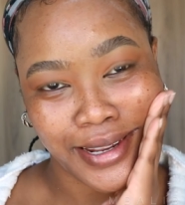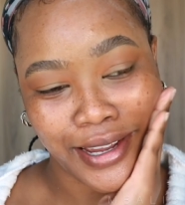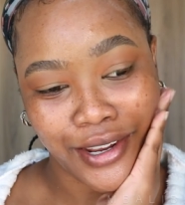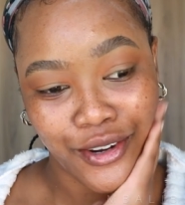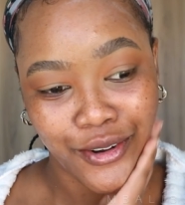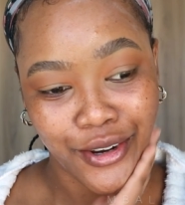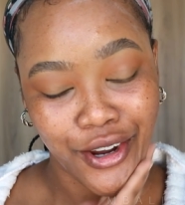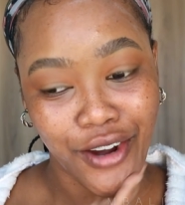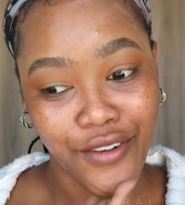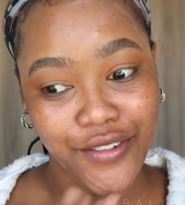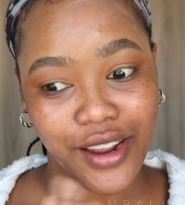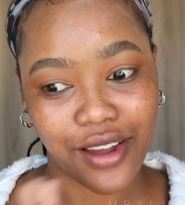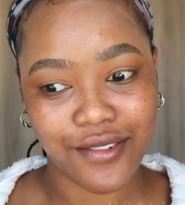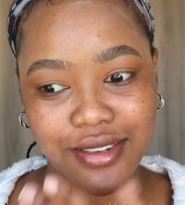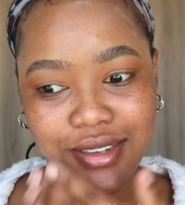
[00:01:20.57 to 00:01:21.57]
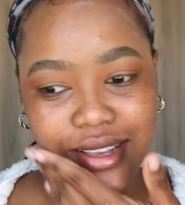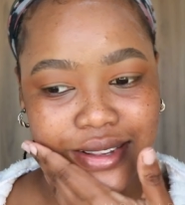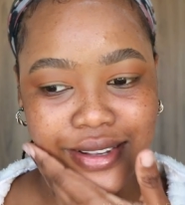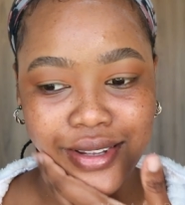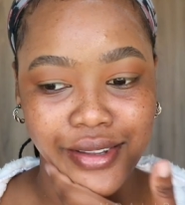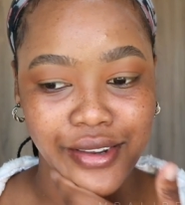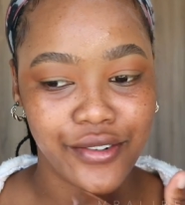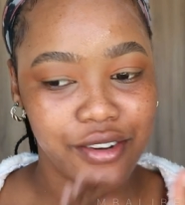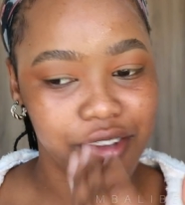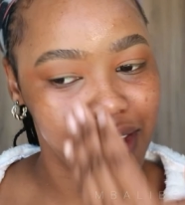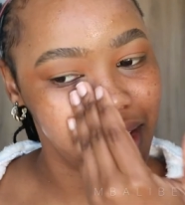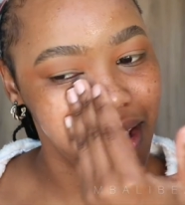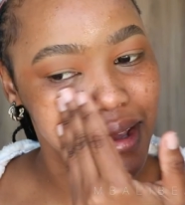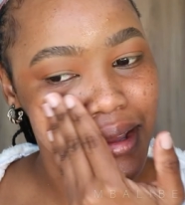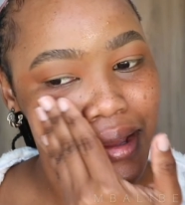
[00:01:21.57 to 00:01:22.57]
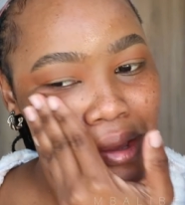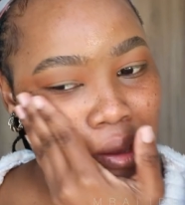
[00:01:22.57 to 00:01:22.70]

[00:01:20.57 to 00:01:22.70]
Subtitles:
I do it after I've settled everything.